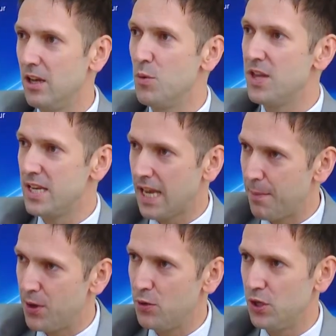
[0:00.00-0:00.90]
Within
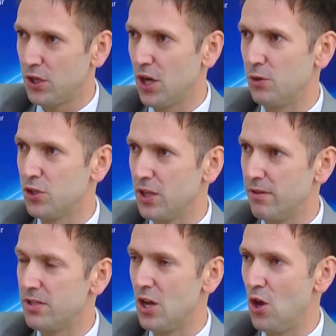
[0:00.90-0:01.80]
Cambodian culture,
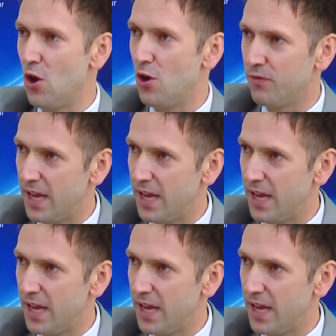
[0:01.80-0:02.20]
there is a lot of